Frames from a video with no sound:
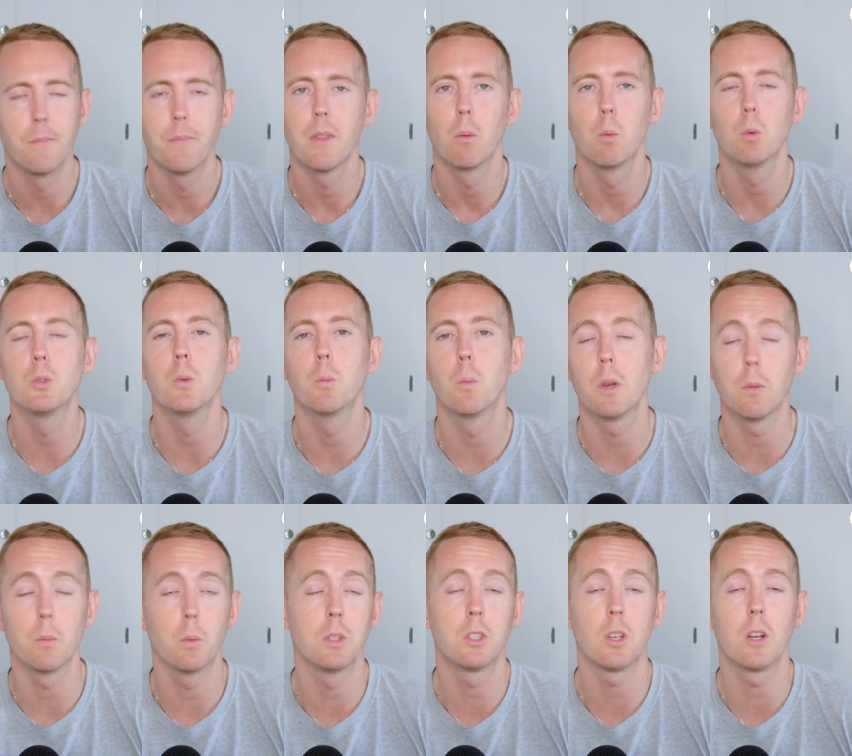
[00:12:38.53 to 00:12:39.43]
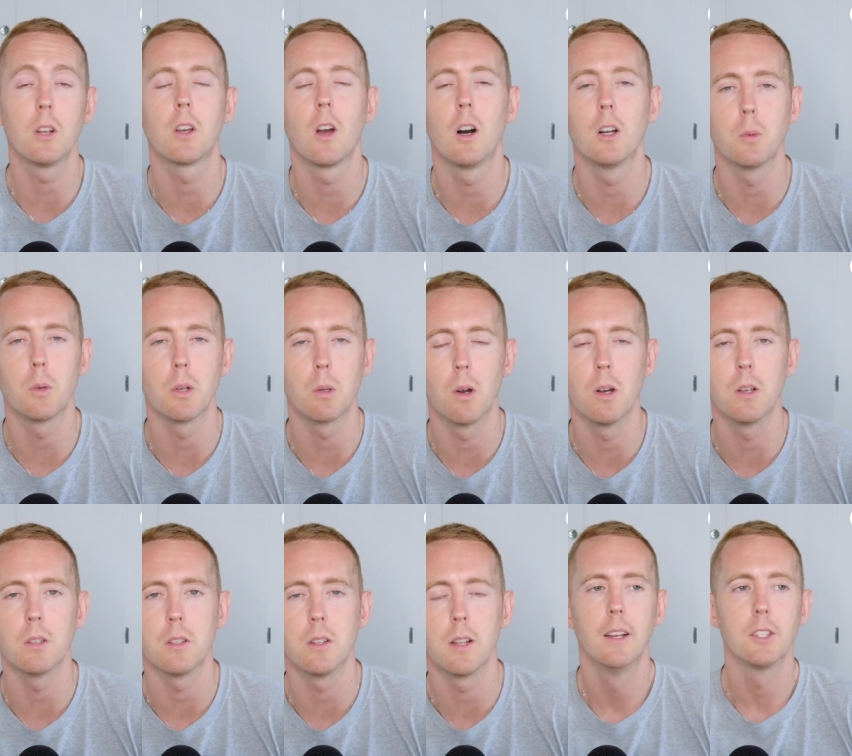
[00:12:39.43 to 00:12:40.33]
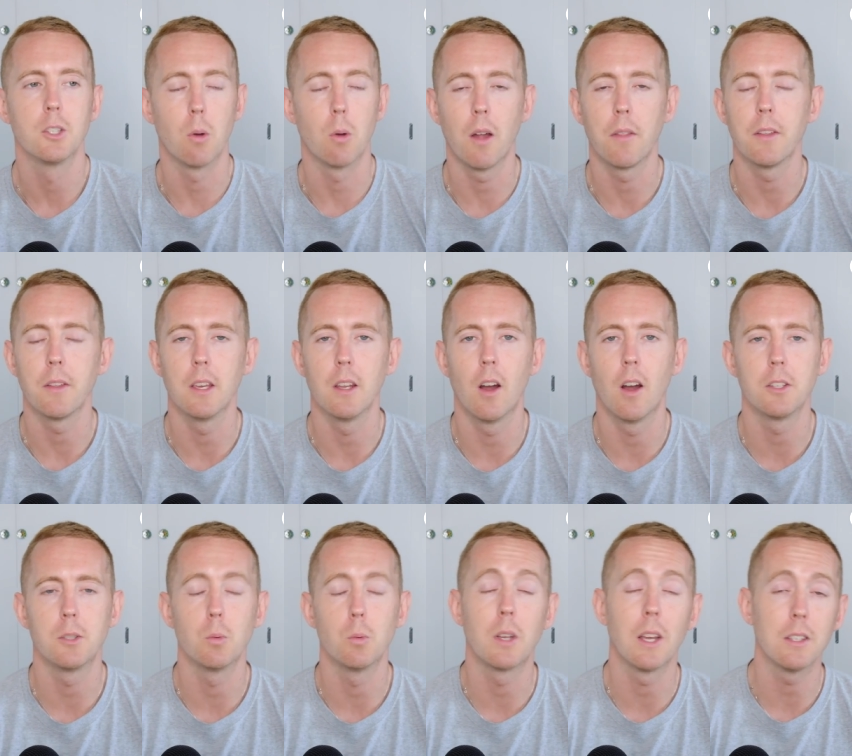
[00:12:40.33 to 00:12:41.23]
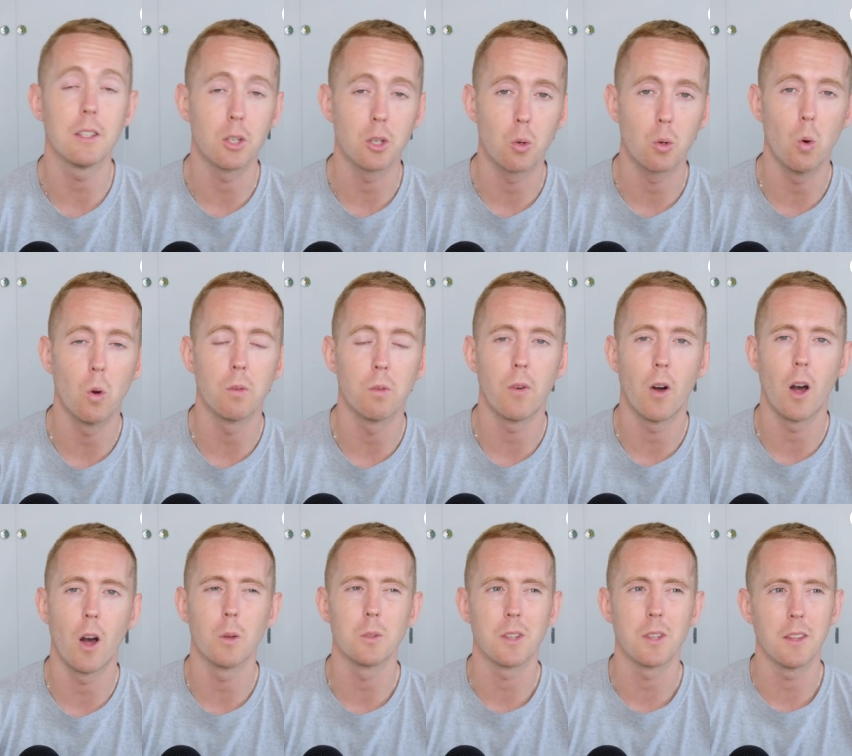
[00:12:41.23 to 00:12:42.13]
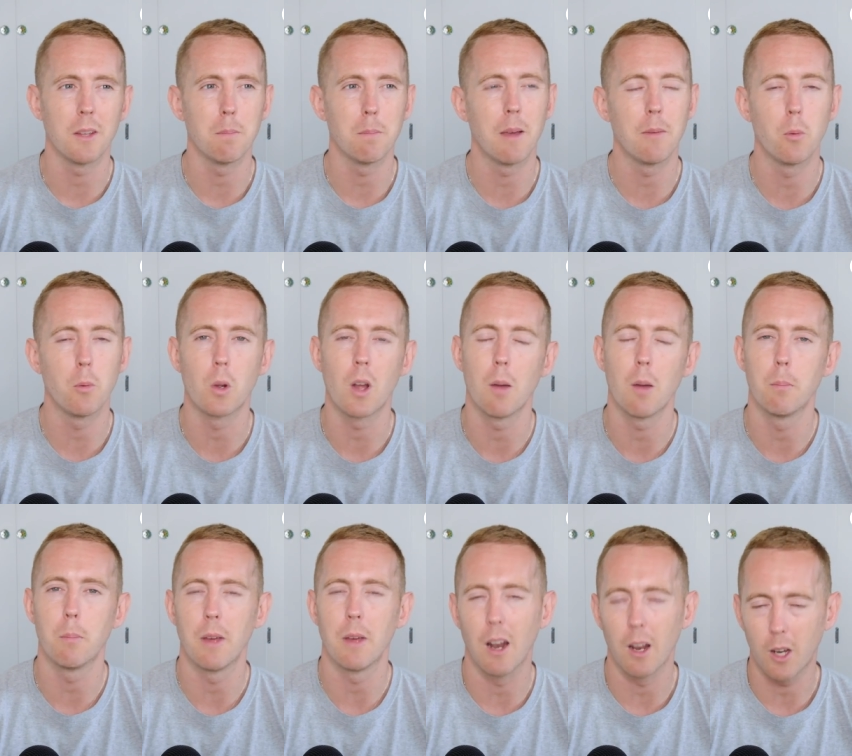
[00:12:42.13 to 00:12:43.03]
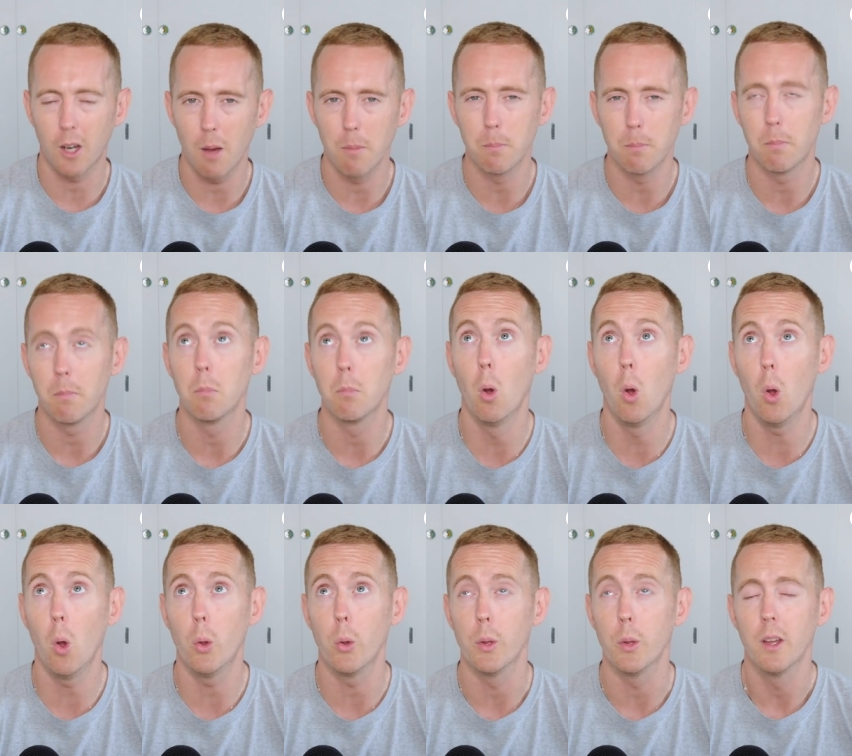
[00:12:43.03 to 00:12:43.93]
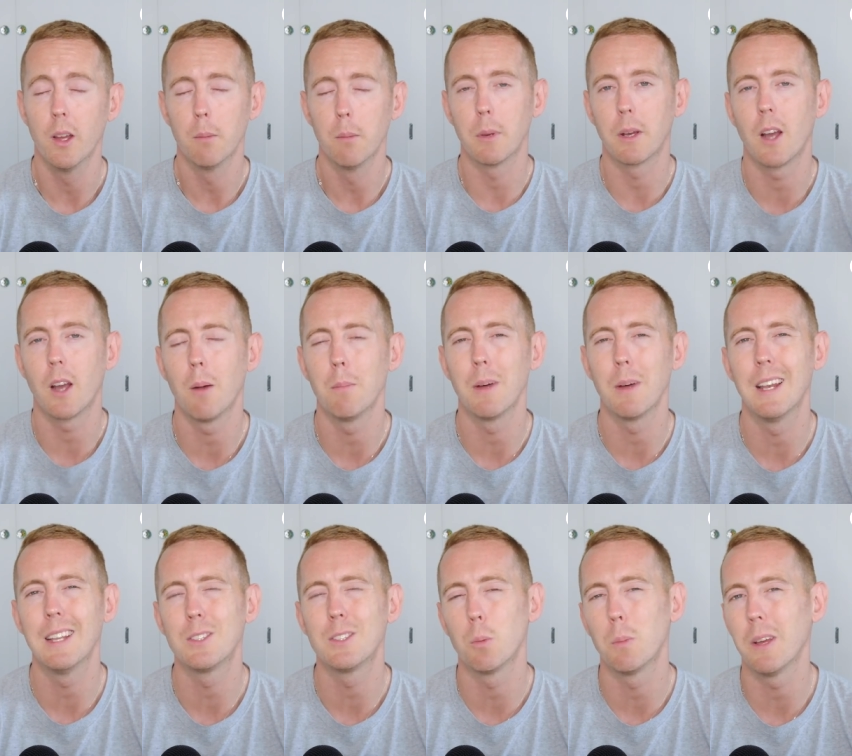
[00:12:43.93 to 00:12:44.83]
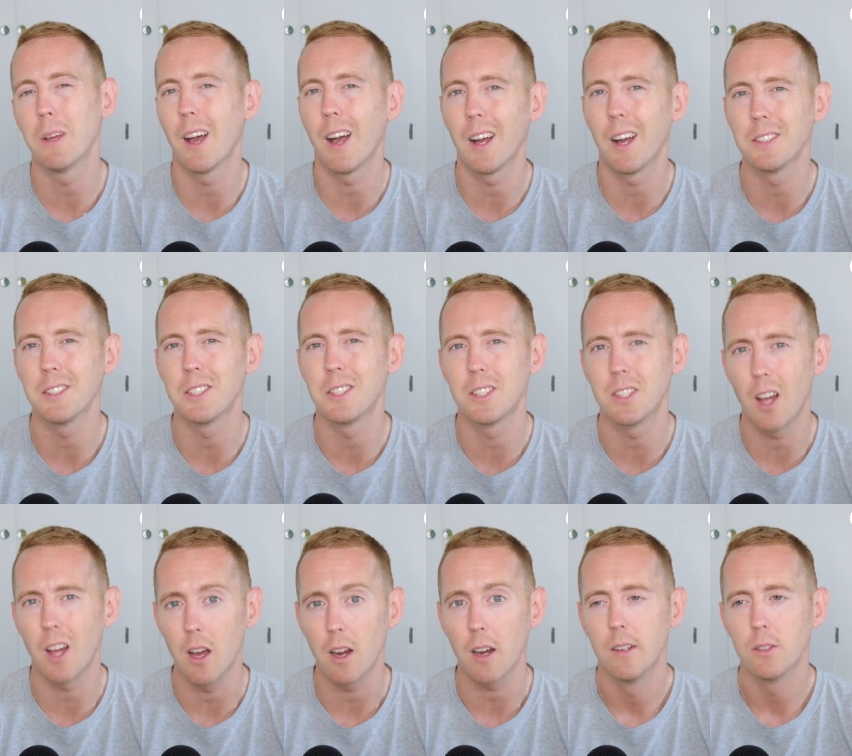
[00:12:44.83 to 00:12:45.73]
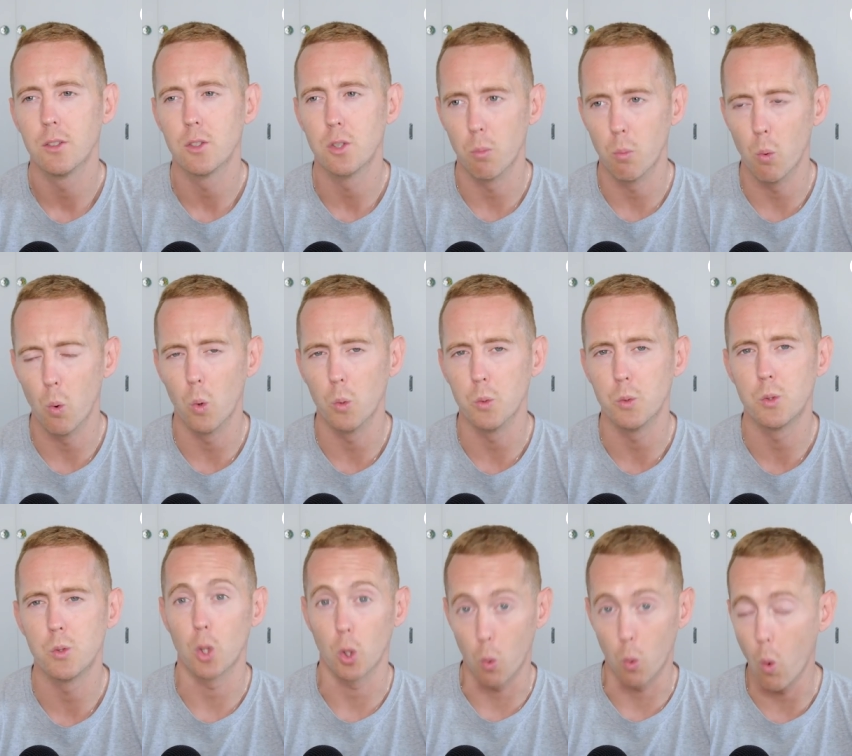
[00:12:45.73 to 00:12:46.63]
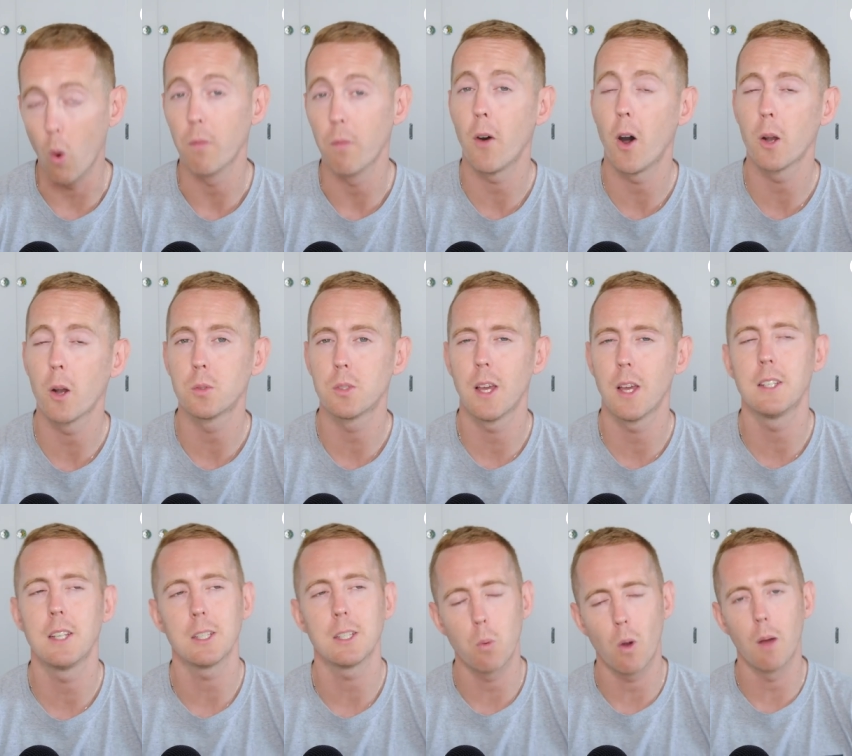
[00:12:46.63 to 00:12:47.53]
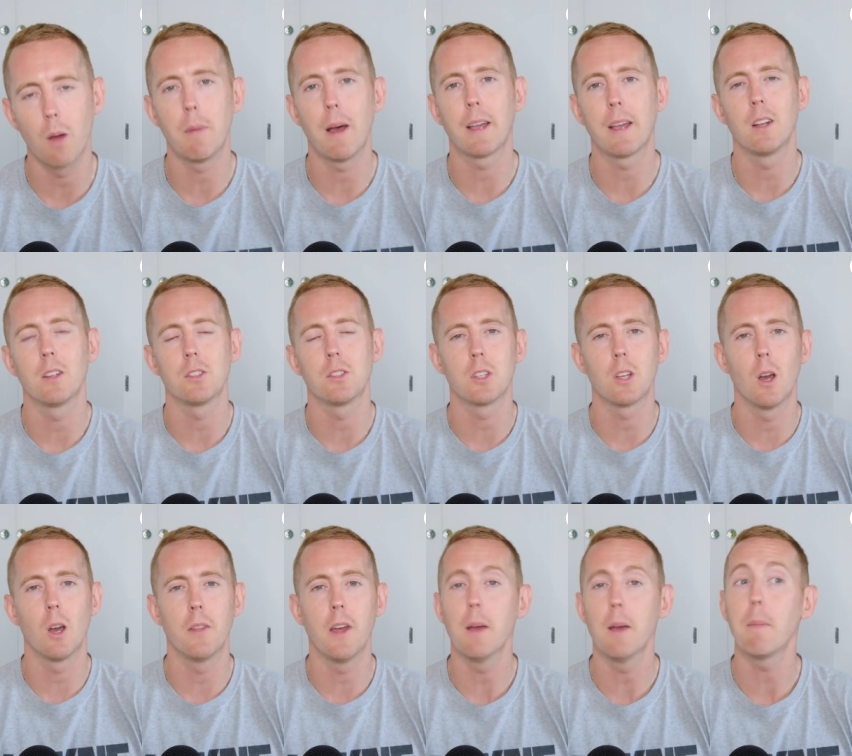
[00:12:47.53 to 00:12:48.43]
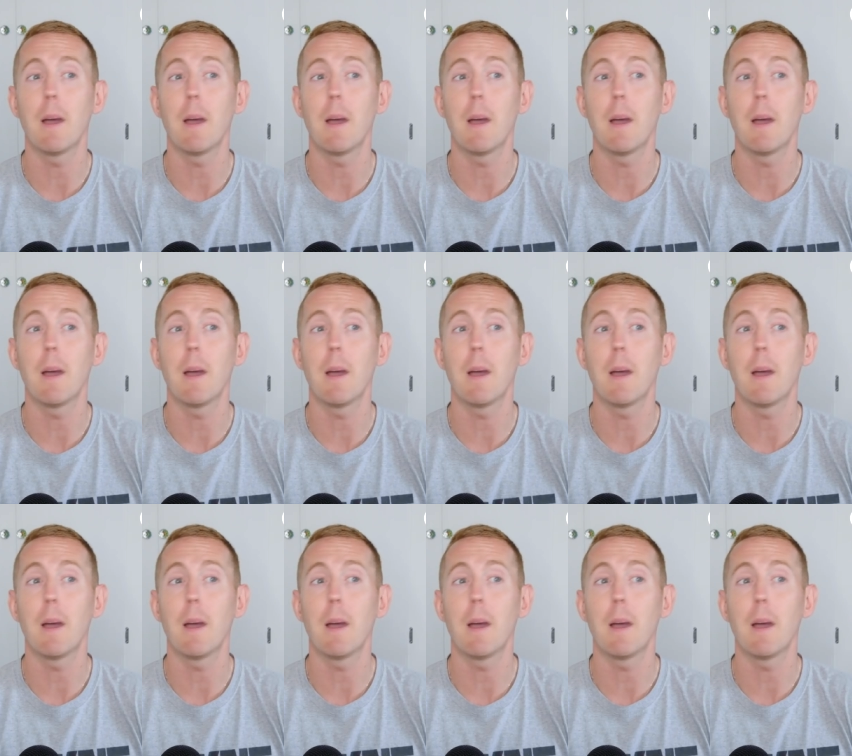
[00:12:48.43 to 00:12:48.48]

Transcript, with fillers: We'll do, we, we certainly can't do any worse than that. So I think United will get to the quarterfinals. I think maybe we'll come, come, boo, become a little bit unstuck towards quarterfinal stage. That's why I'm backing us to go there.